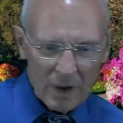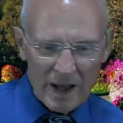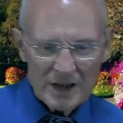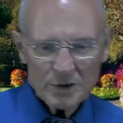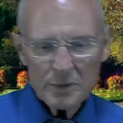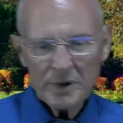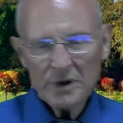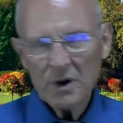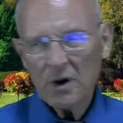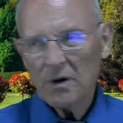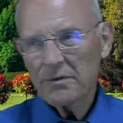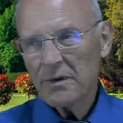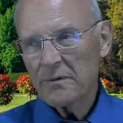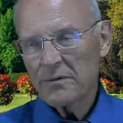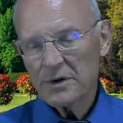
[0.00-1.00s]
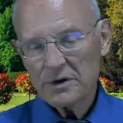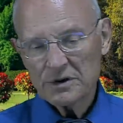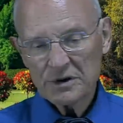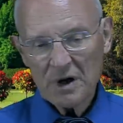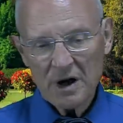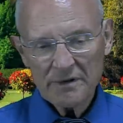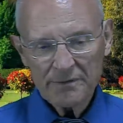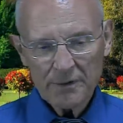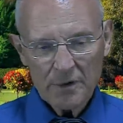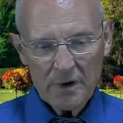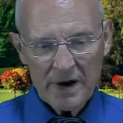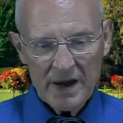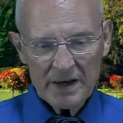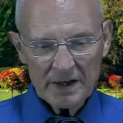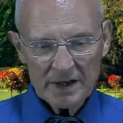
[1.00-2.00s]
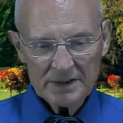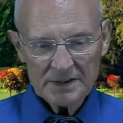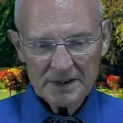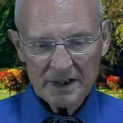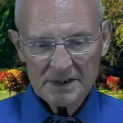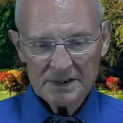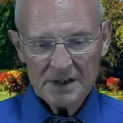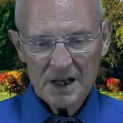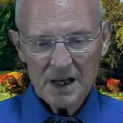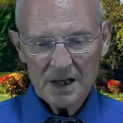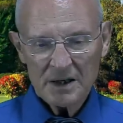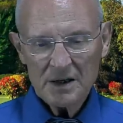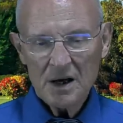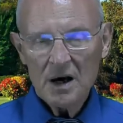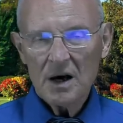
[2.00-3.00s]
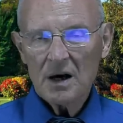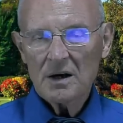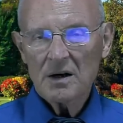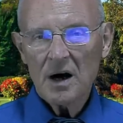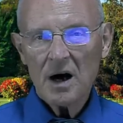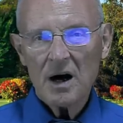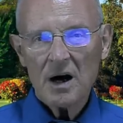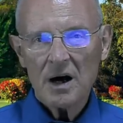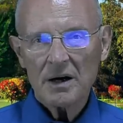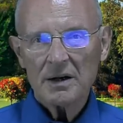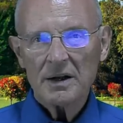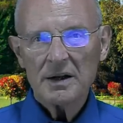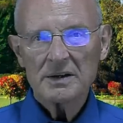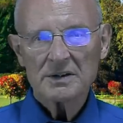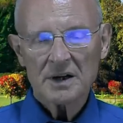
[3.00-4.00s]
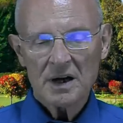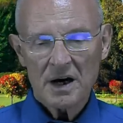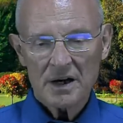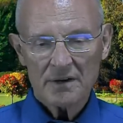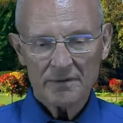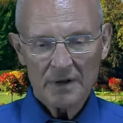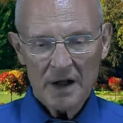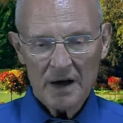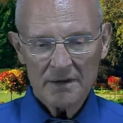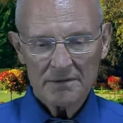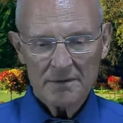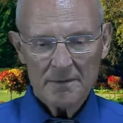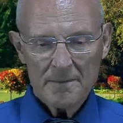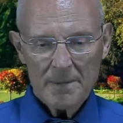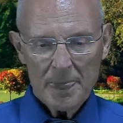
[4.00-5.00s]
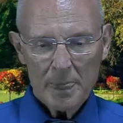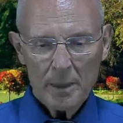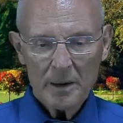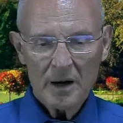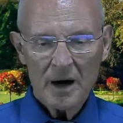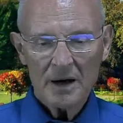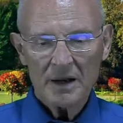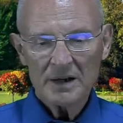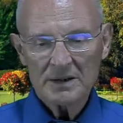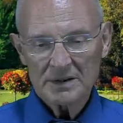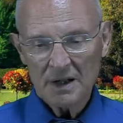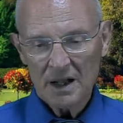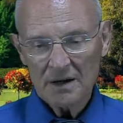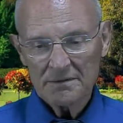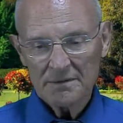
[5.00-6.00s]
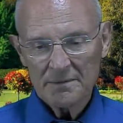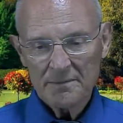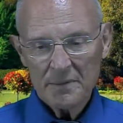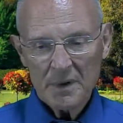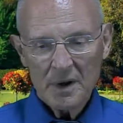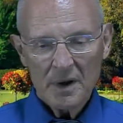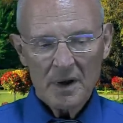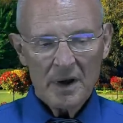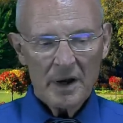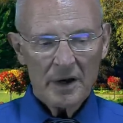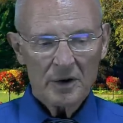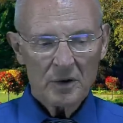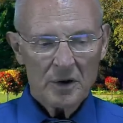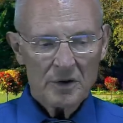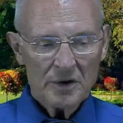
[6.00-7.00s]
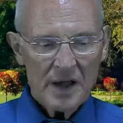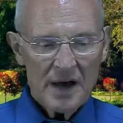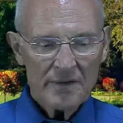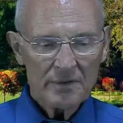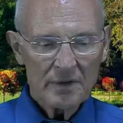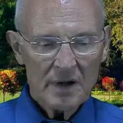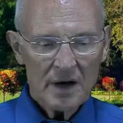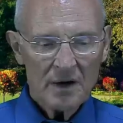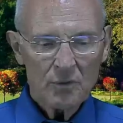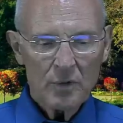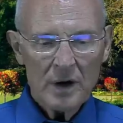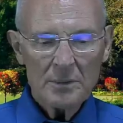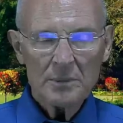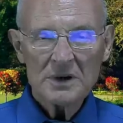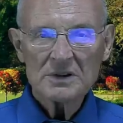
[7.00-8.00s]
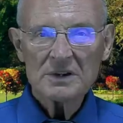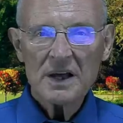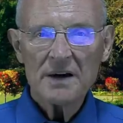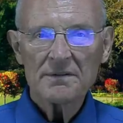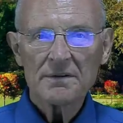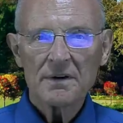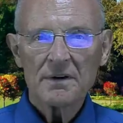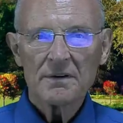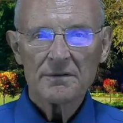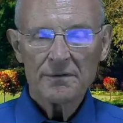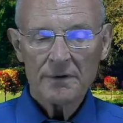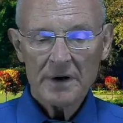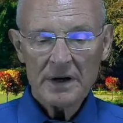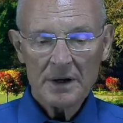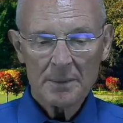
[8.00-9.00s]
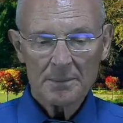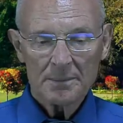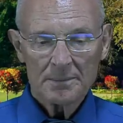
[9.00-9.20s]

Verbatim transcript: as we know from 1 John 4 8 and 16, God is a God of love. God is love. In order to have love, one must have freedom.